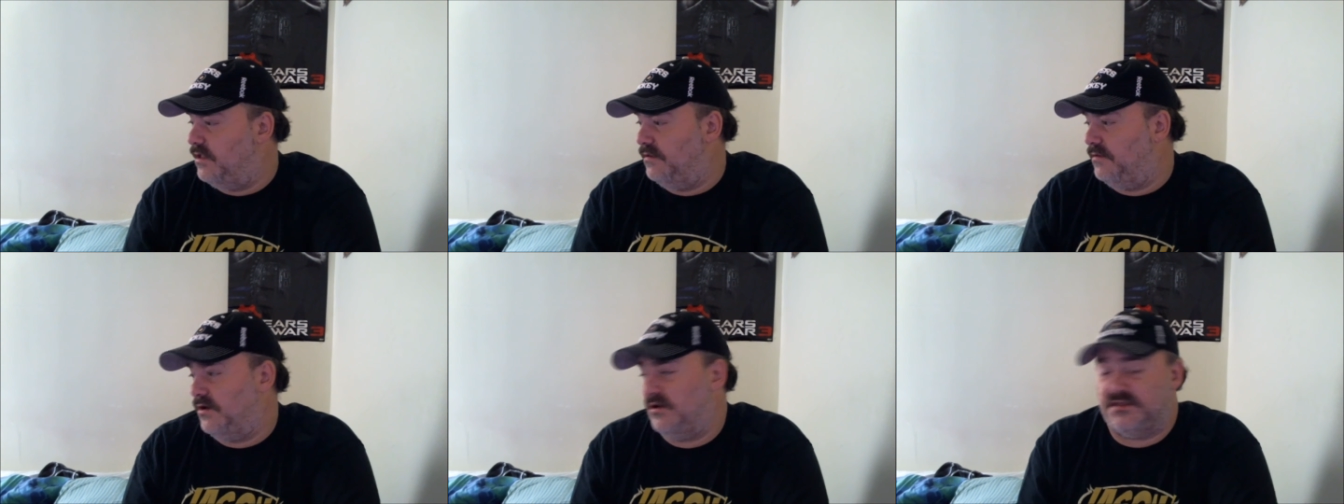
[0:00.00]

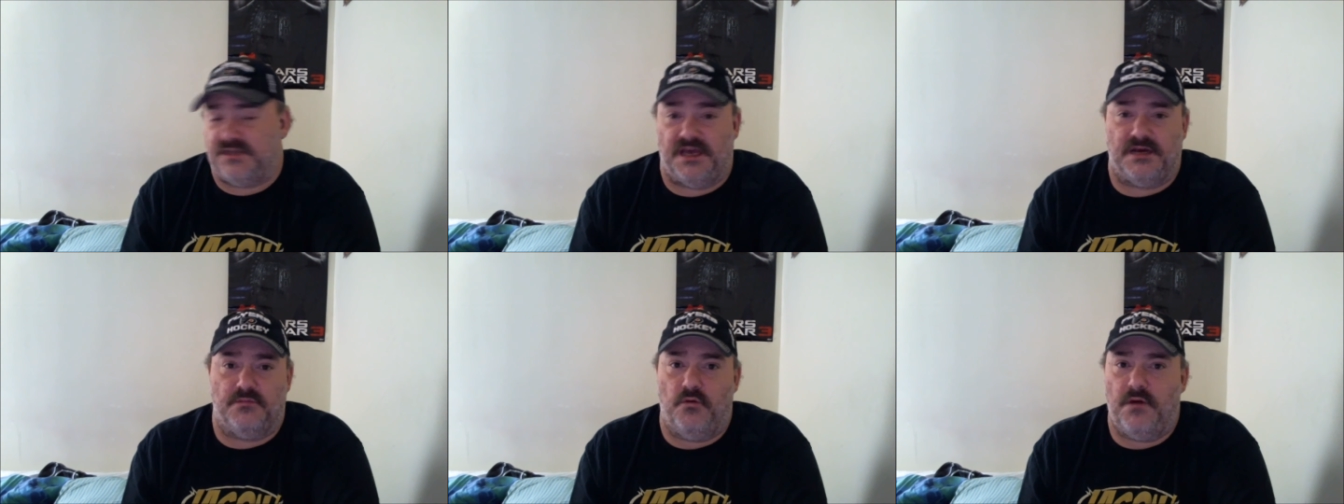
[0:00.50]
they're gonna
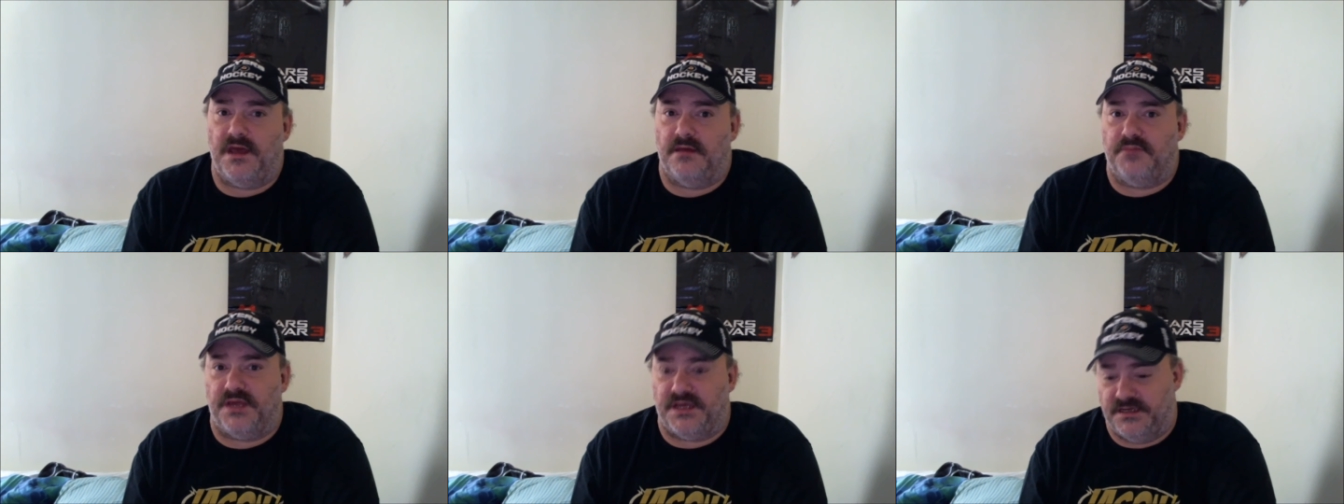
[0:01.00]
take him
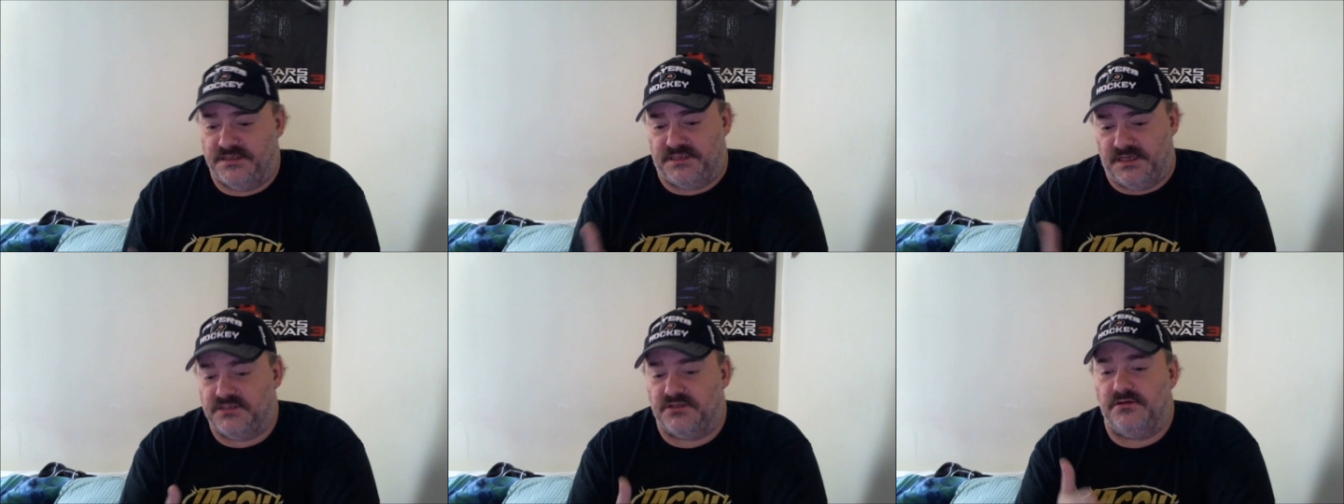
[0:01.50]
away because
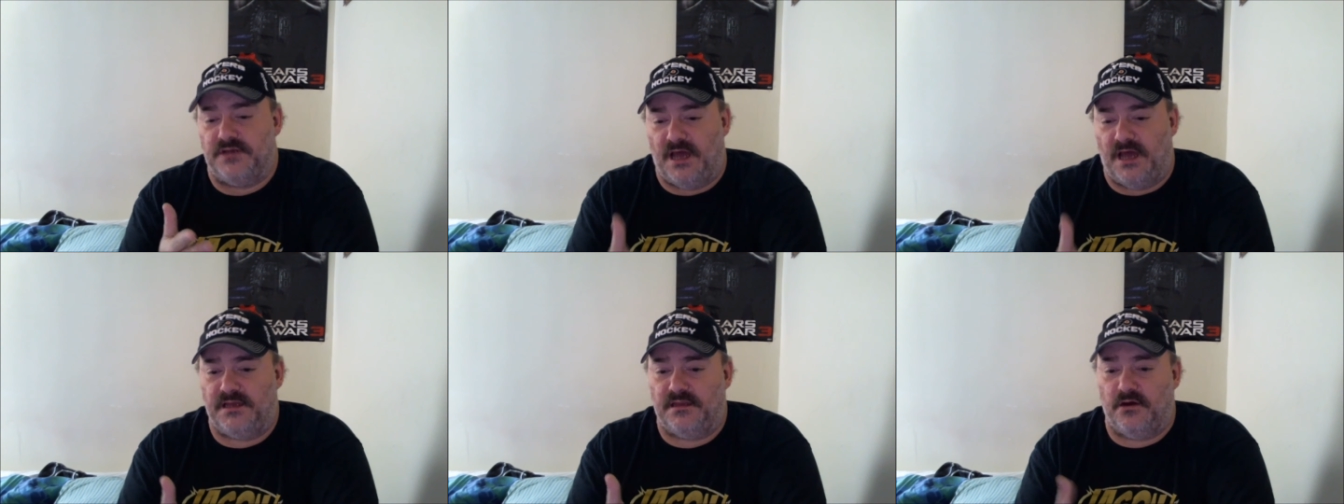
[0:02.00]
these are
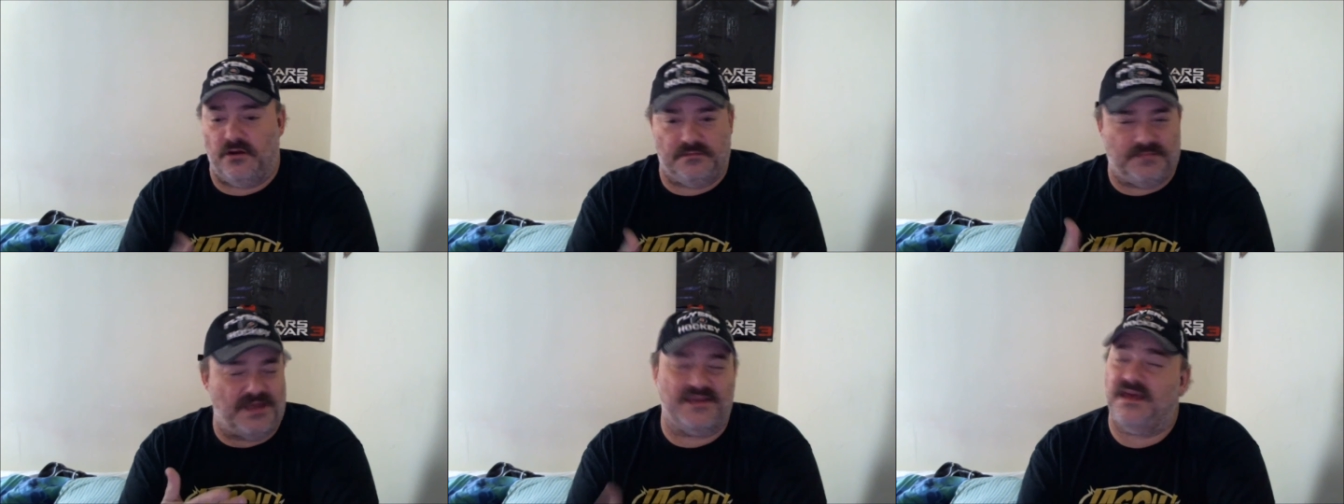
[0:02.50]
not or
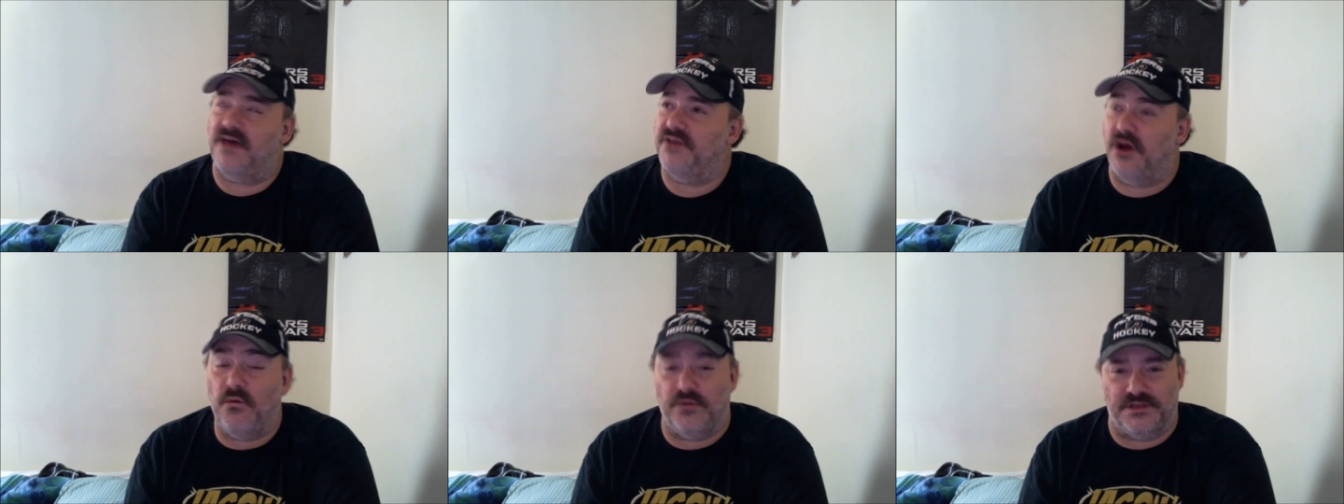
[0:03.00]
eh,
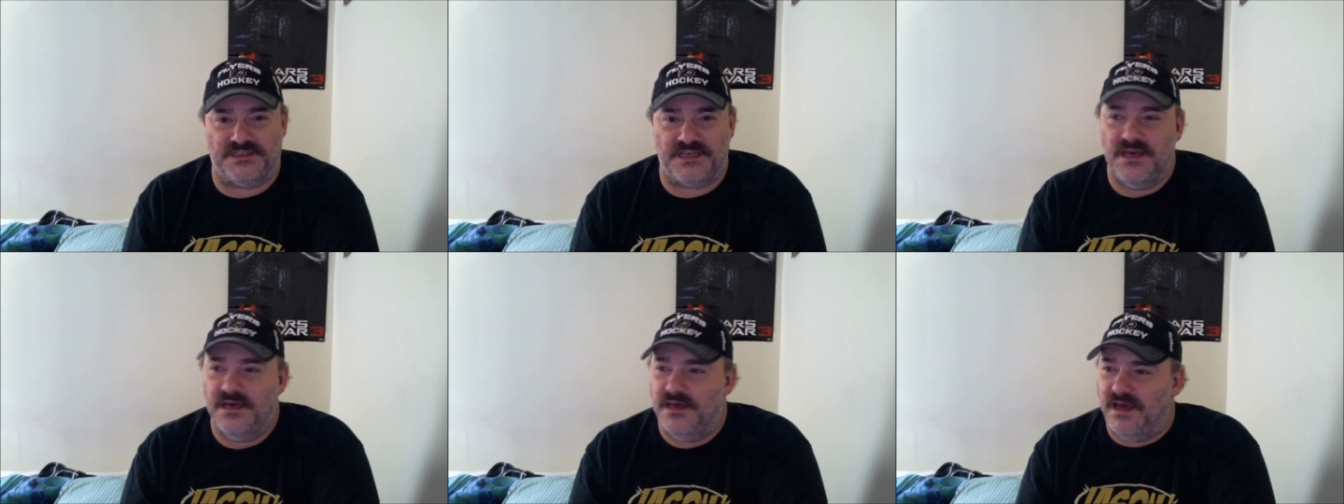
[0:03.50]
Kevin
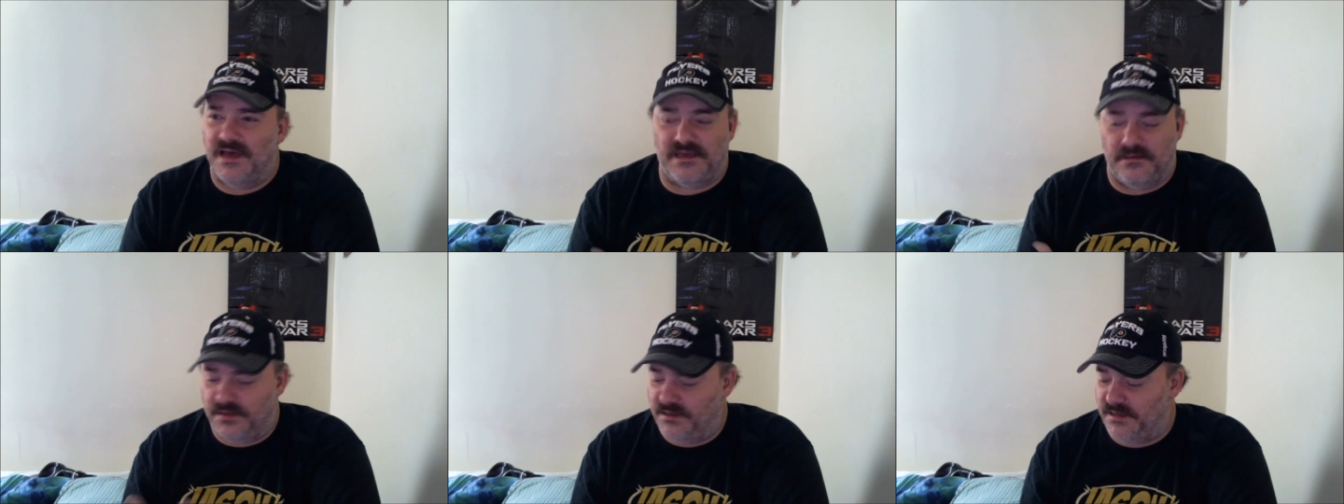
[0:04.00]
Owens.
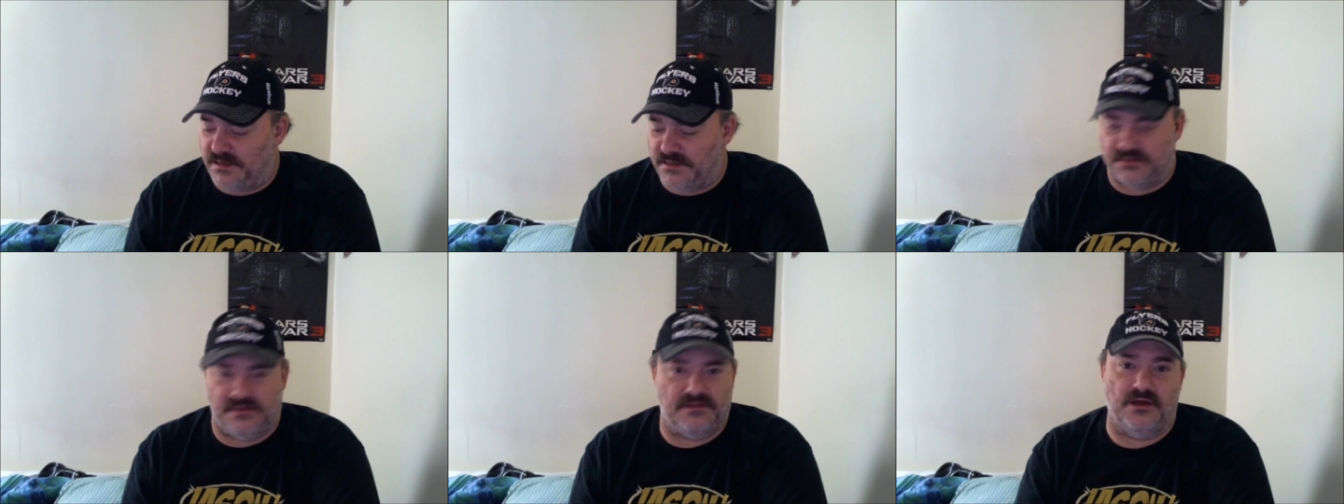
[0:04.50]
he,
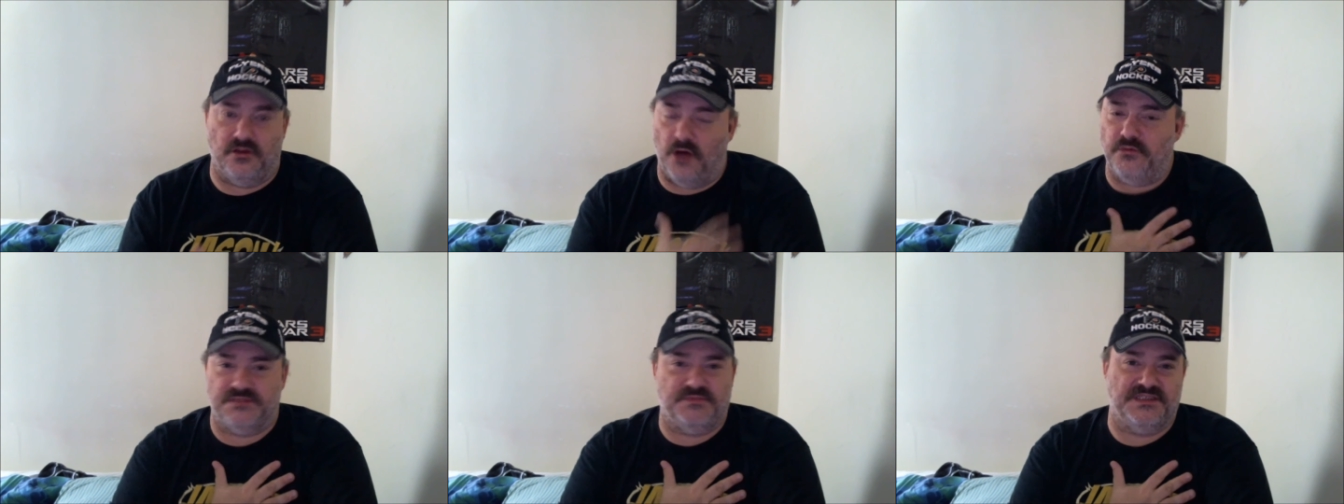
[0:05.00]
he's he'll
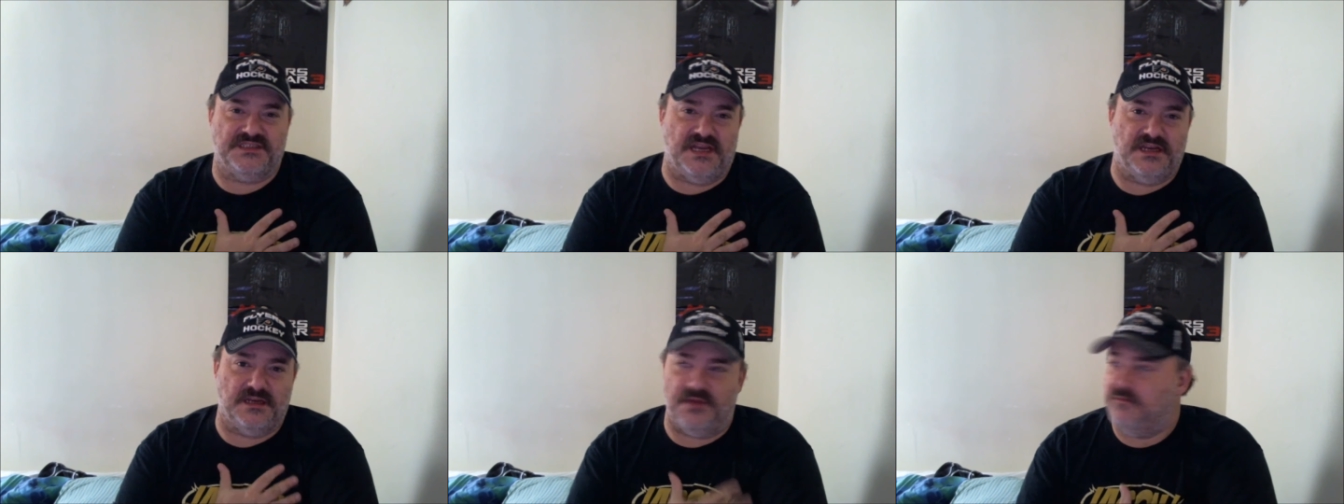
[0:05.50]
always be
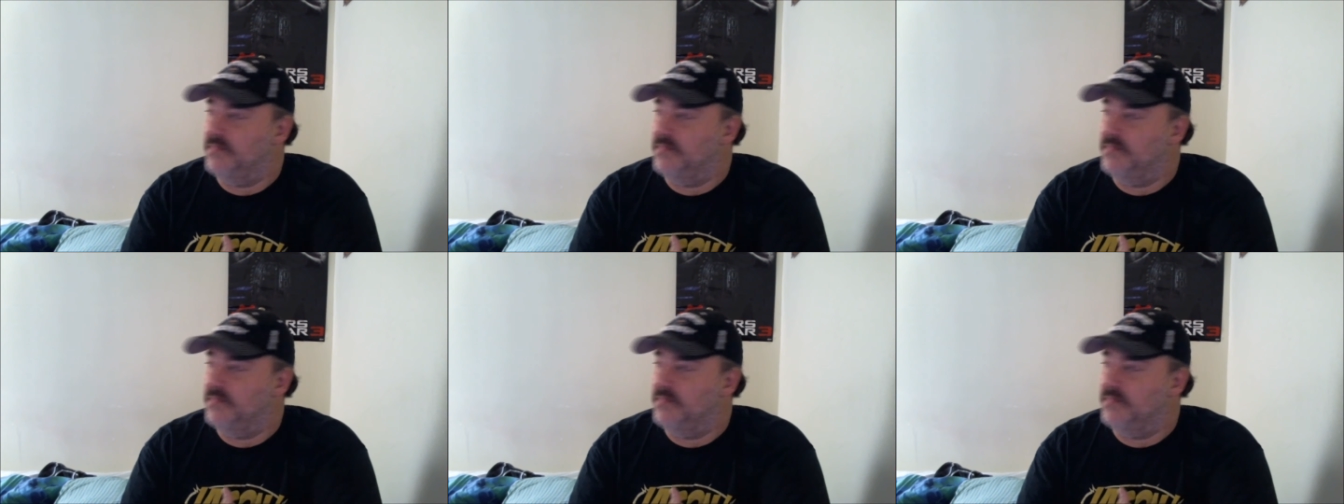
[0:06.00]
Steen to me.